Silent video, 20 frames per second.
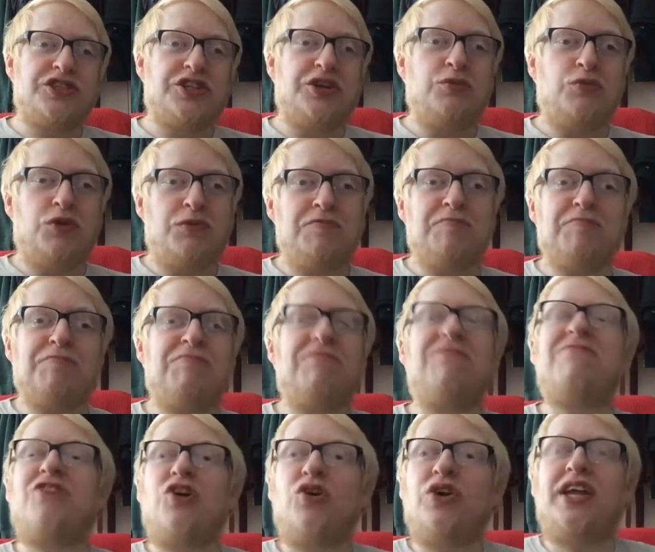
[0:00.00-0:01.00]
I don't want
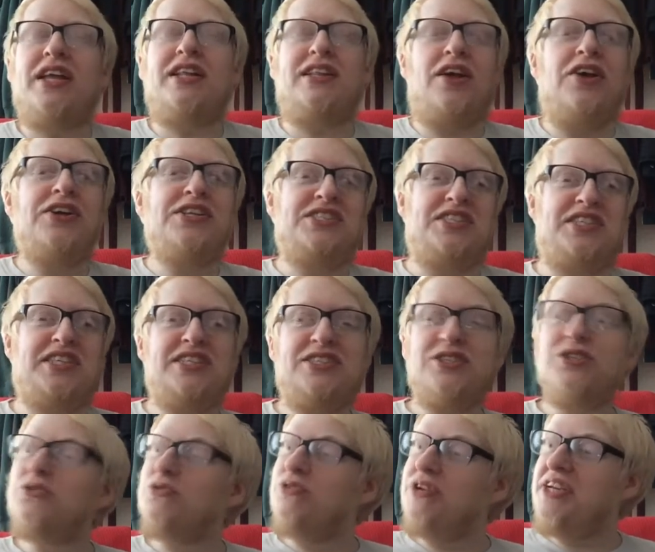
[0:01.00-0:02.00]
fucking 19
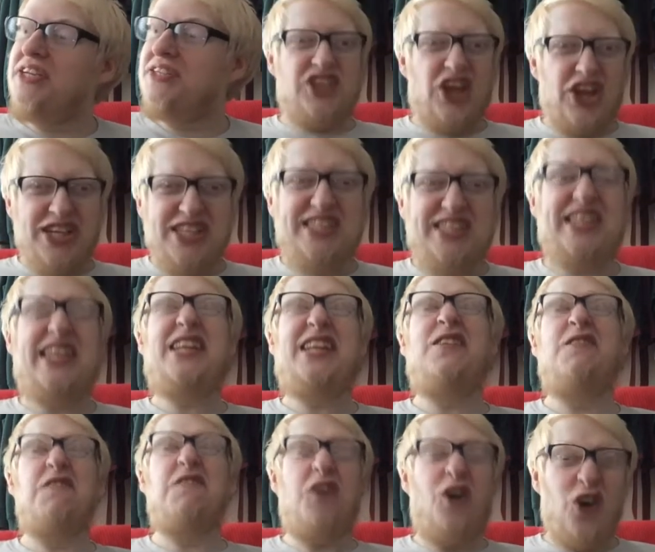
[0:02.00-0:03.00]
degrees.
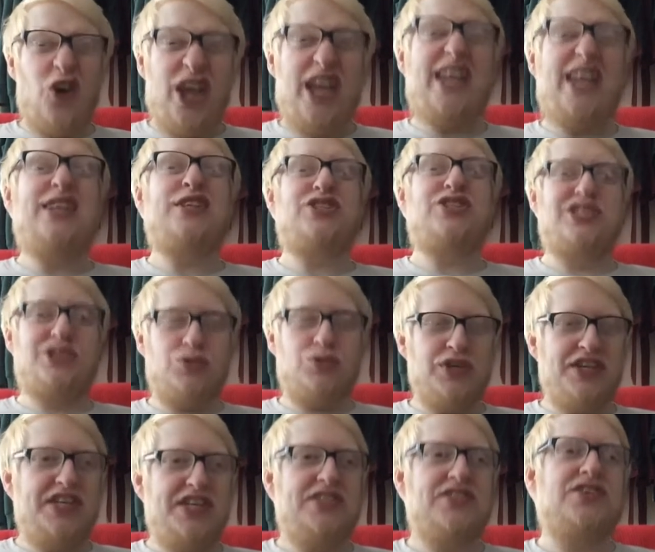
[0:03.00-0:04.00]
19 fucking
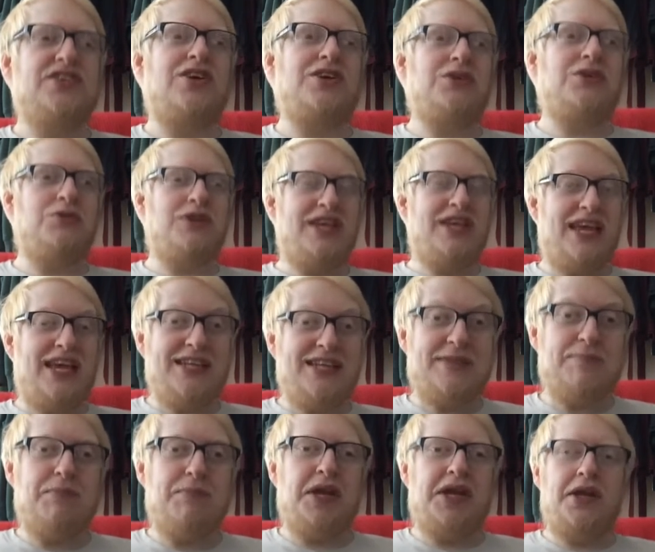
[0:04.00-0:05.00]
degrees. Are you
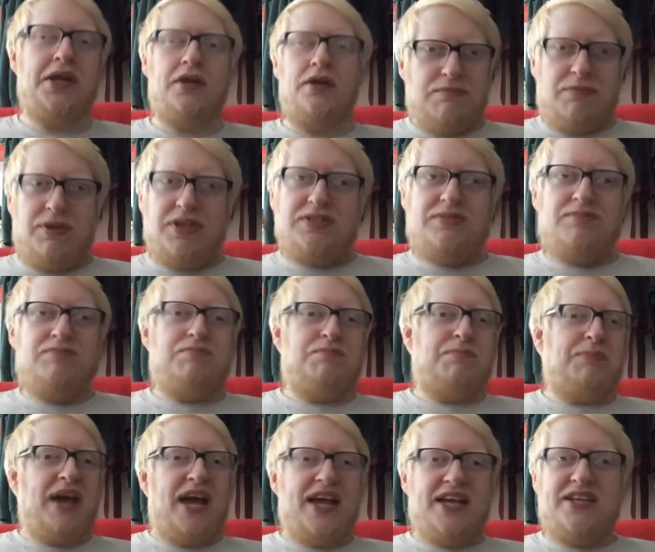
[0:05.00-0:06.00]
kidding me? My
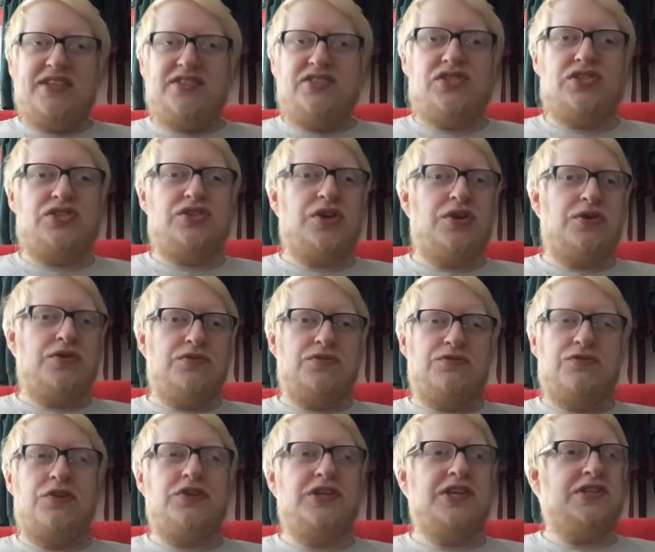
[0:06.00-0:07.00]
back is so
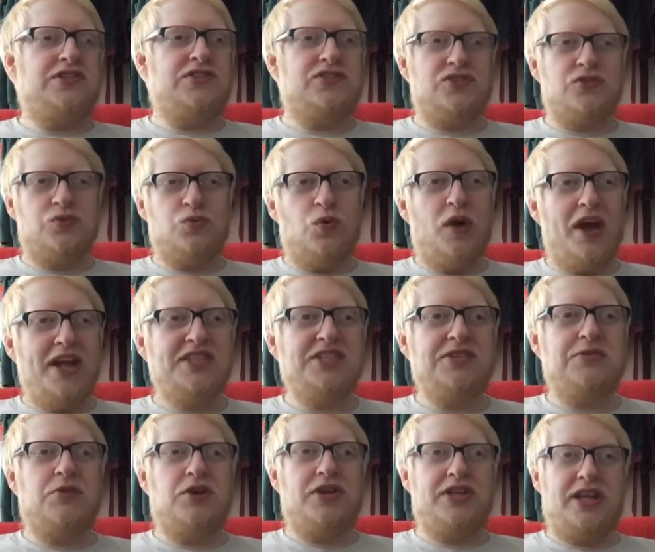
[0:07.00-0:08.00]
fucking
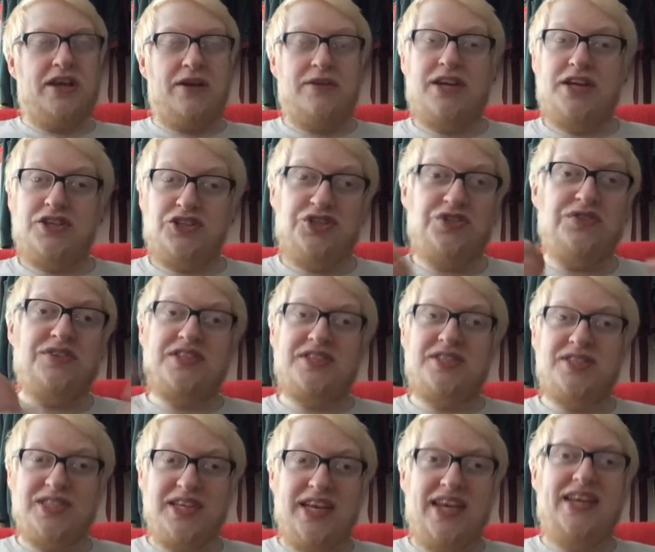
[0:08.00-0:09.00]
sweaty right now. And as you can
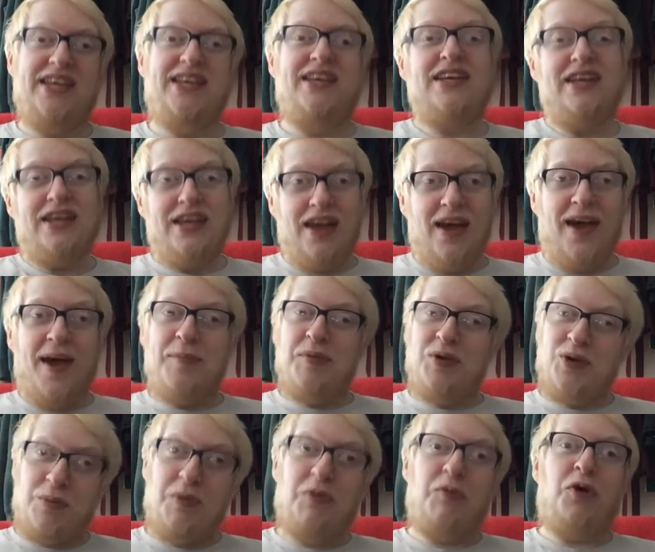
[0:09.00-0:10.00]
see, I've
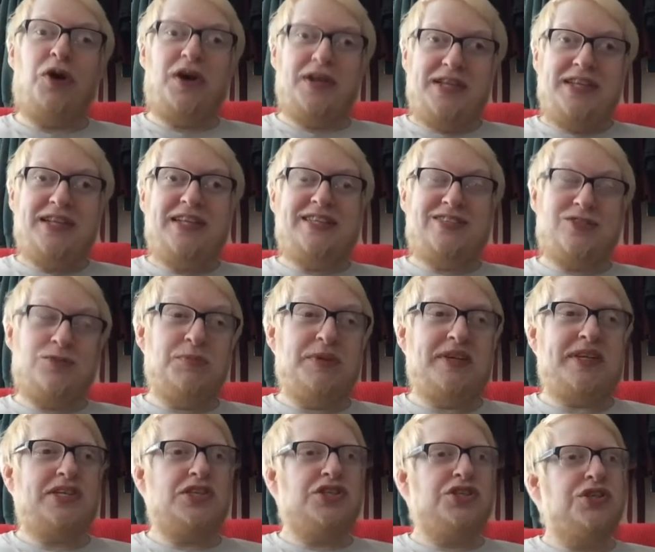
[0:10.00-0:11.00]
become a whiny little
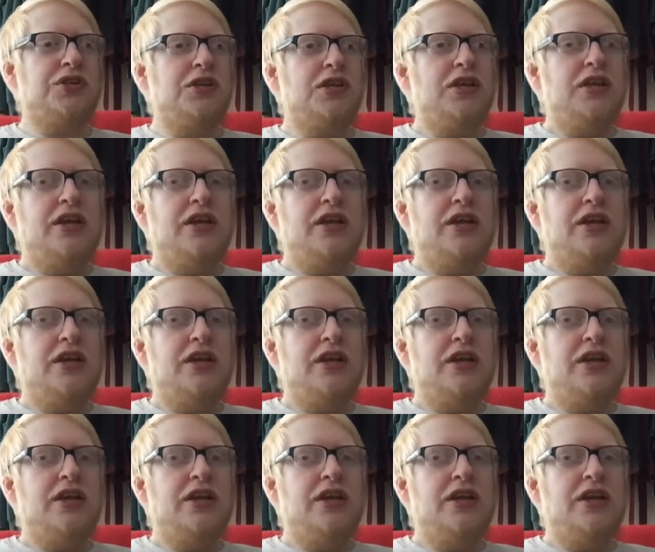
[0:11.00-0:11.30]
bitch.